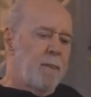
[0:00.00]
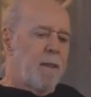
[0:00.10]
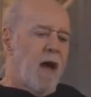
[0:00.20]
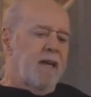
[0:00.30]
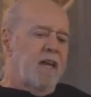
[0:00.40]

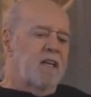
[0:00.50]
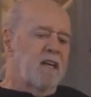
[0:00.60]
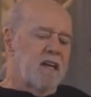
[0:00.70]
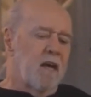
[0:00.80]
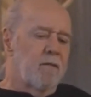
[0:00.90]
I got
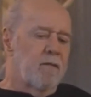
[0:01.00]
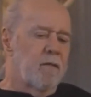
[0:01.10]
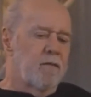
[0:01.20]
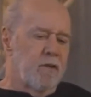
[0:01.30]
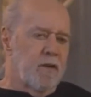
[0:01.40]
kicked out of
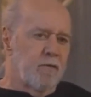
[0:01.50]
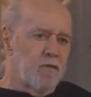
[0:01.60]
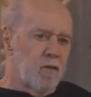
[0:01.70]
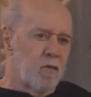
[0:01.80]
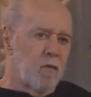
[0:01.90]
three different
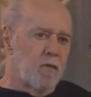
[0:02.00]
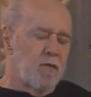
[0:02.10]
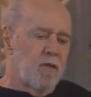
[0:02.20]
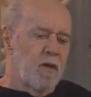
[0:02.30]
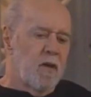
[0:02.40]

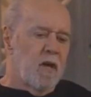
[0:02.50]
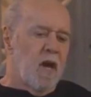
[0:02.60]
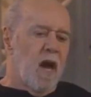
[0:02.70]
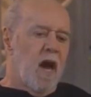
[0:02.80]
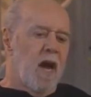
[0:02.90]
schools.
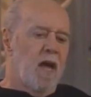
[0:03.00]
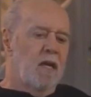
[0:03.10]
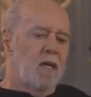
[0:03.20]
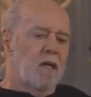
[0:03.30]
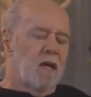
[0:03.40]

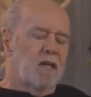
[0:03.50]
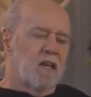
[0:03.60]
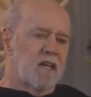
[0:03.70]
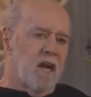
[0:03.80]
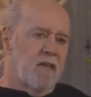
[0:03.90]
I got
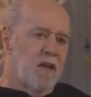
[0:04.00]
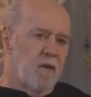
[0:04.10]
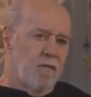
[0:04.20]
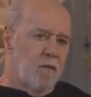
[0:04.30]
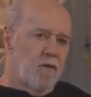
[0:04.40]
kicked out of the Air
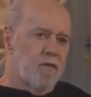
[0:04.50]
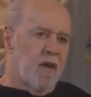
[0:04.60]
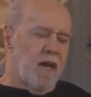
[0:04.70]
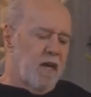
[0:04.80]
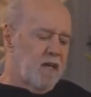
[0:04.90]
Force.
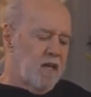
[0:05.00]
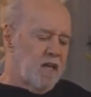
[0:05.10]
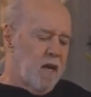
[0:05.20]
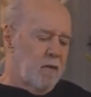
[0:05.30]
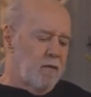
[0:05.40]
I got kicked
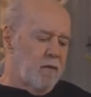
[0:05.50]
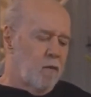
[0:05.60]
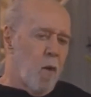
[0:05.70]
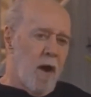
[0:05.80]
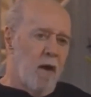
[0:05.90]
out of the
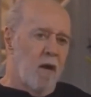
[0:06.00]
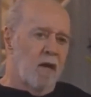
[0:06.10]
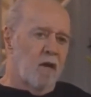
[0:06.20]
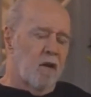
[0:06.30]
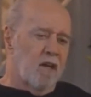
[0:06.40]
choir. I
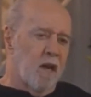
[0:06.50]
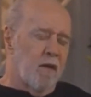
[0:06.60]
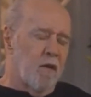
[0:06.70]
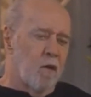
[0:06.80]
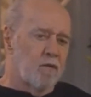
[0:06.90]
got kicked out of
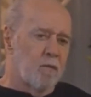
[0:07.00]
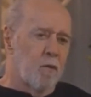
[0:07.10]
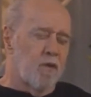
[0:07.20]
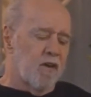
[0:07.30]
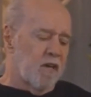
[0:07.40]
the altar
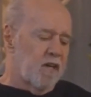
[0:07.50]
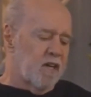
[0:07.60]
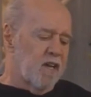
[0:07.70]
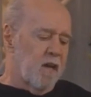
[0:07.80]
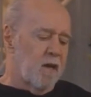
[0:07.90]
boys. I got
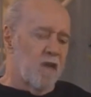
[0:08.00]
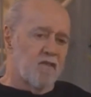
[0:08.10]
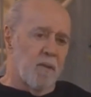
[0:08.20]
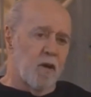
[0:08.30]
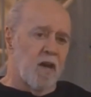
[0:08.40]
kicked out of
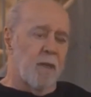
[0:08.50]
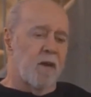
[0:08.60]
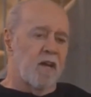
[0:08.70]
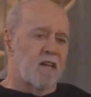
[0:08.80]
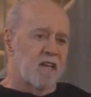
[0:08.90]
summer camp. I
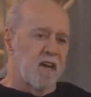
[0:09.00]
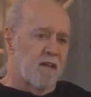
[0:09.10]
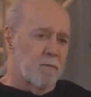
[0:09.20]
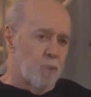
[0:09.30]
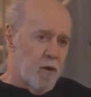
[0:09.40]
got kicked out
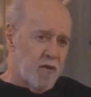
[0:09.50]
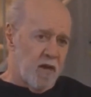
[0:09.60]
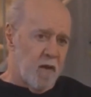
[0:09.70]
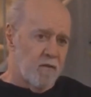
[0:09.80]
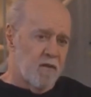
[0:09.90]
of the Boy
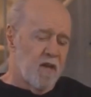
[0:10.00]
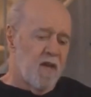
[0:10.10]
Scouts.